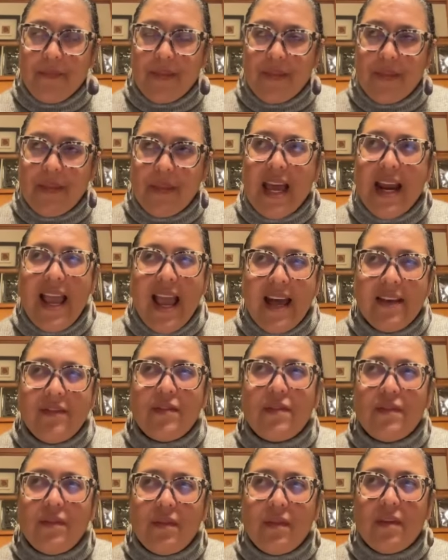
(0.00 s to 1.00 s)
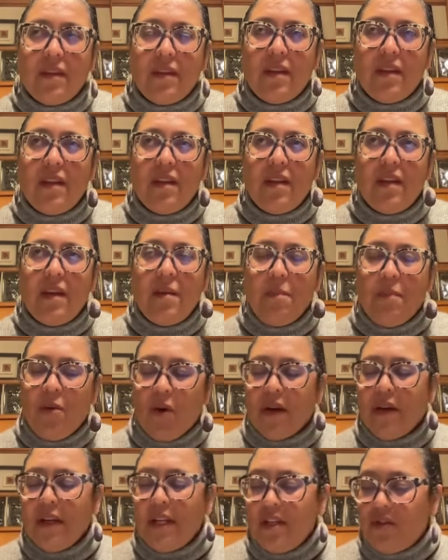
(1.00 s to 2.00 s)
that has
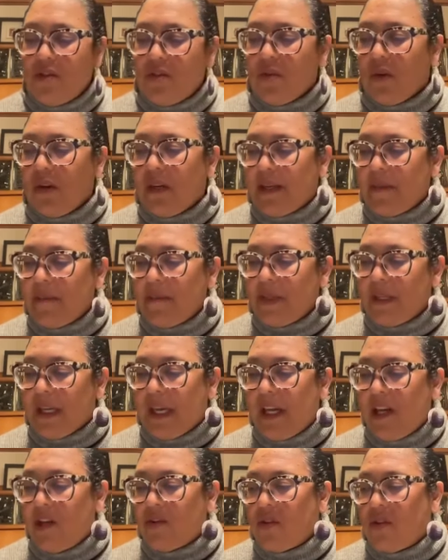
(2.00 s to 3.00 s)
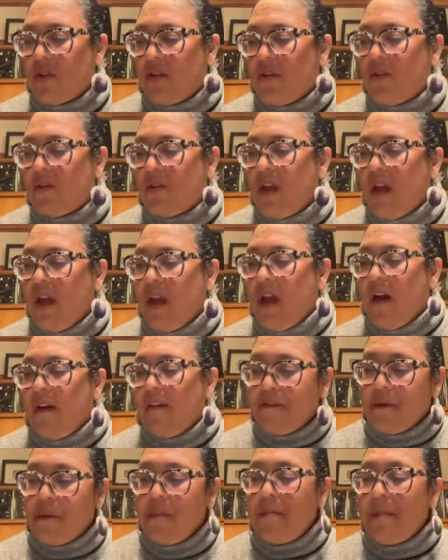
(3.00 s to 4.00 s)
important historic implications
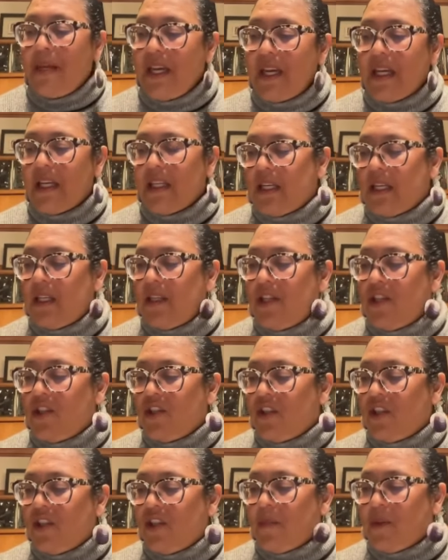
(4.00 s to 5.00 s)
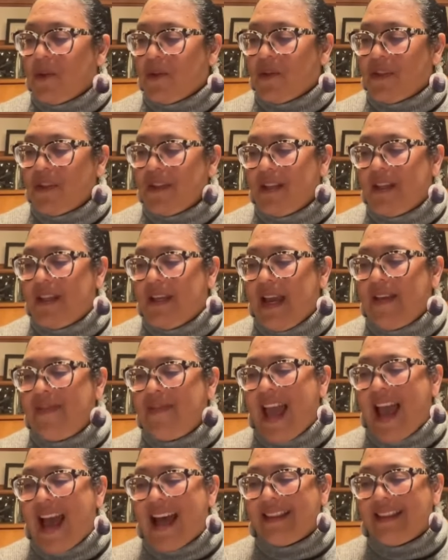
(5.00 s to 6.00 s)
for me as an Indigenous person, and
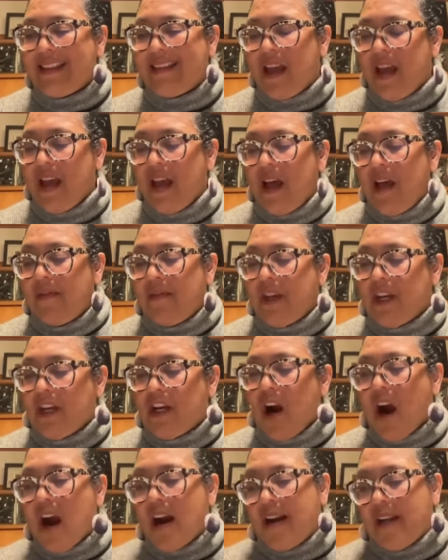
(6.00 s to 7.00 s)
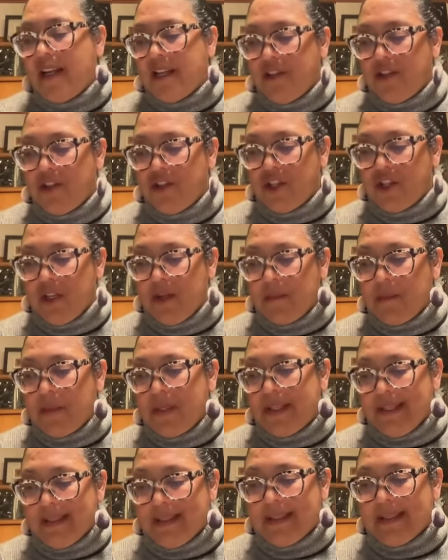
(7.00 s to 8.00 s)
that's the guardianship
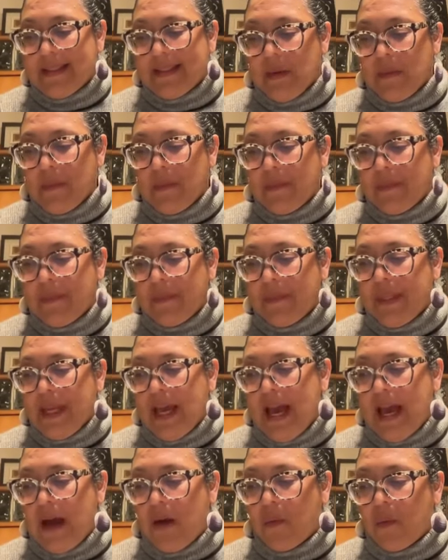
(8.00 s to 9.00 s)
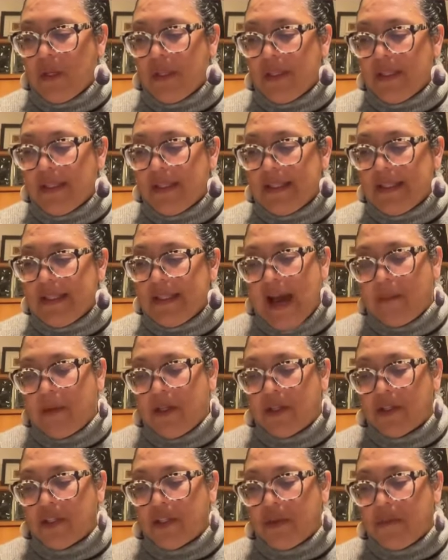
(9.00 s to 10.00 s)
system that was
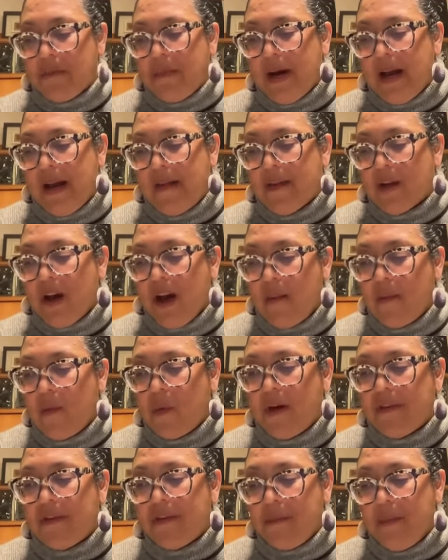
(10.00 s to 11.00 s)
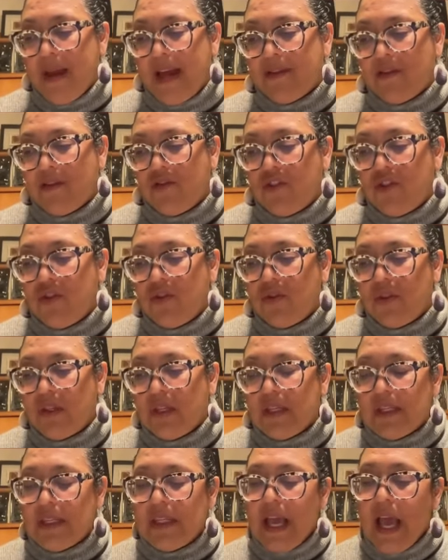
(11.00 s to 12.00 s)
established by the Commonwealth of
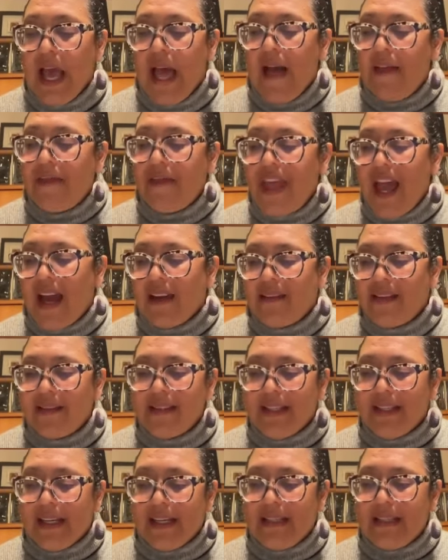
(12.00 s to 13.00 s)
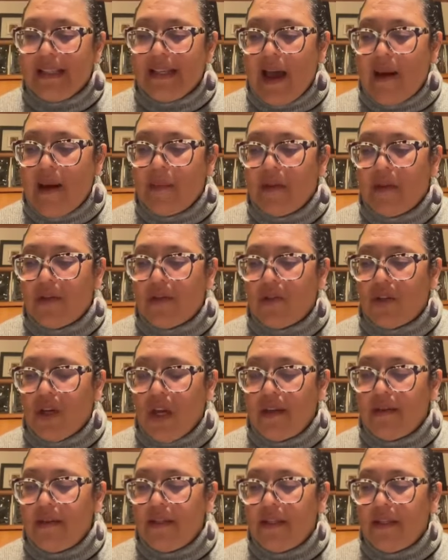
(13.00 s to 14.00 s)
Massachusetts. That doesn't get established
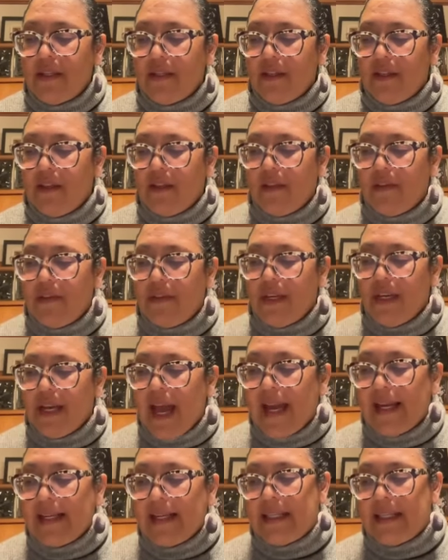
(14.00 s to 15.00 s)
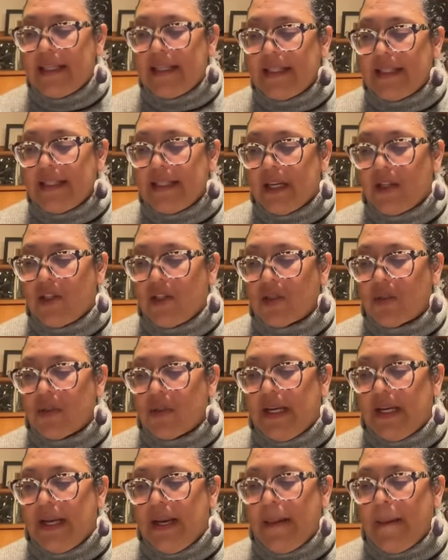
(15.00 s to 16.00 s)
until the 19th
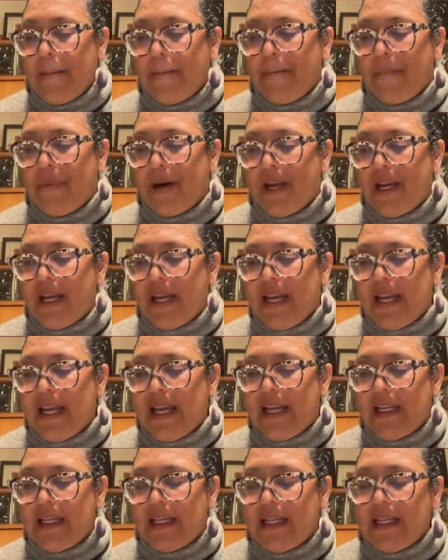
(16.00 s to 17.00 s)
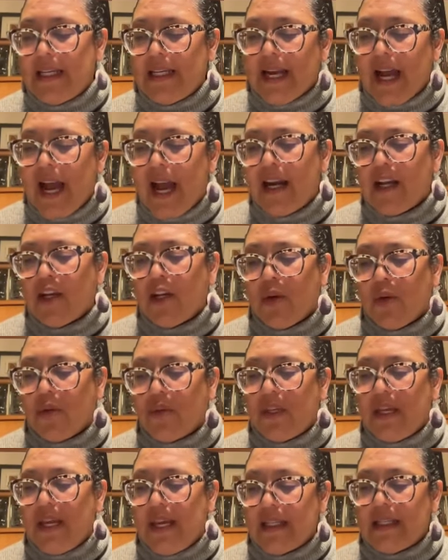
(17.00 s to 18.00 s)
century, but it kind of goes
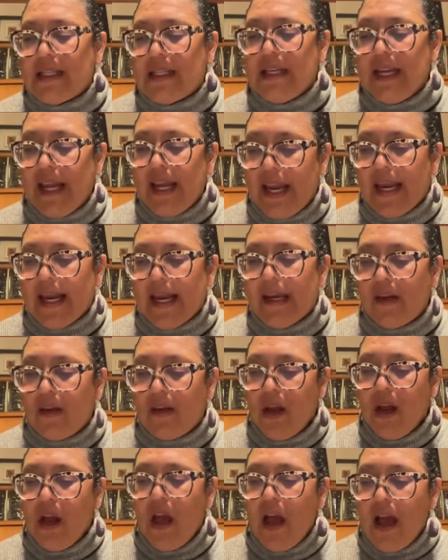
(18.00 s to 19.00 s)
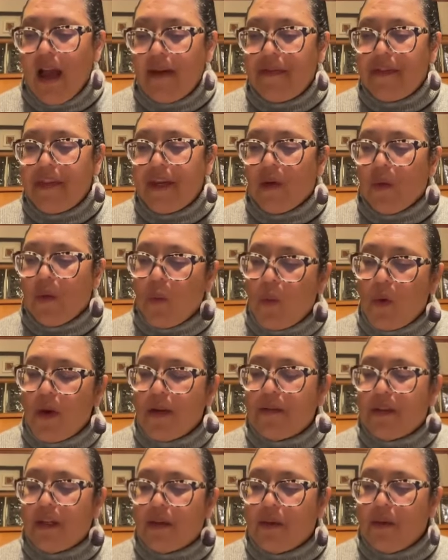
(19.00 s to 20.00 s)
hand in hand, I think,
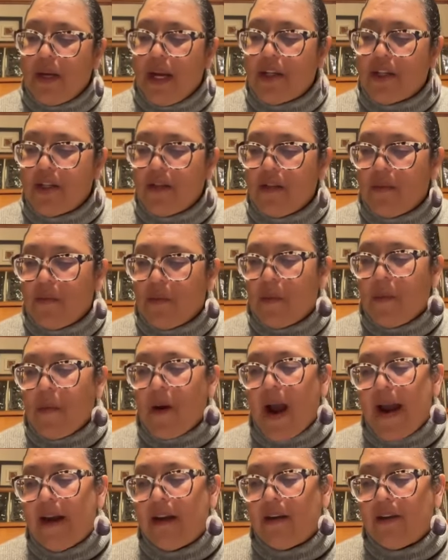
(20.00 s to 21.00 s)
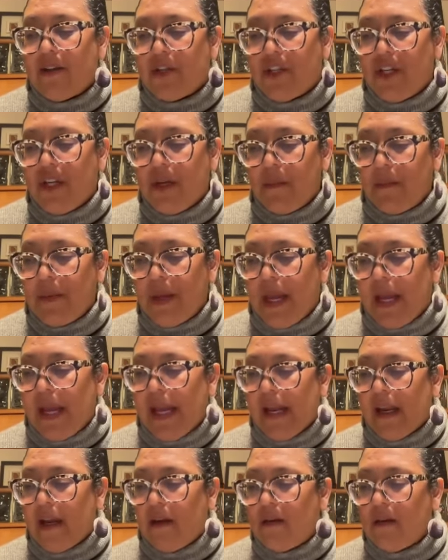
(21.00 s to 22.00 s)
with the creation of the proprietorship
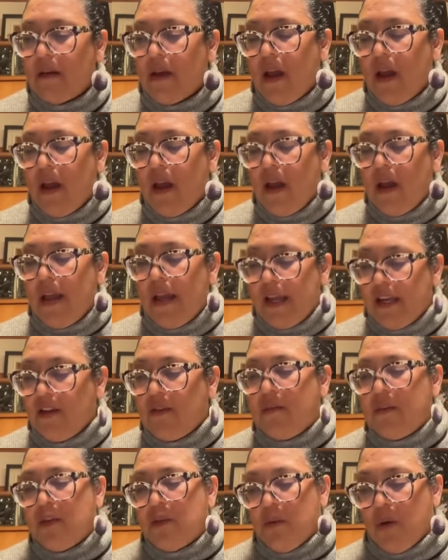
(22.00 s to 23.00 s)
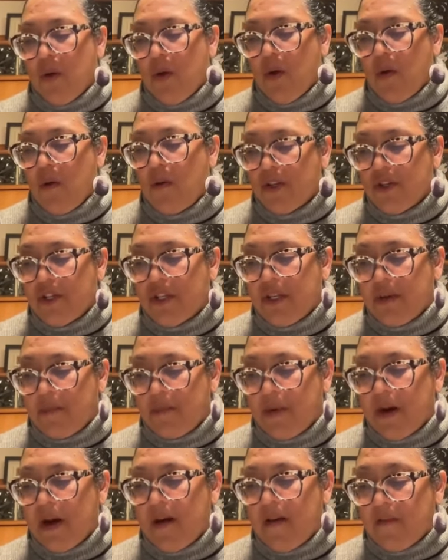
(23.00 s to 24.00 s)
and individual
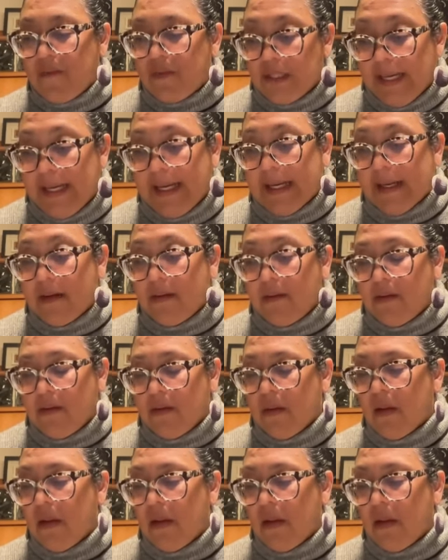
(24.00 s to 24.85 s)
ownership of land,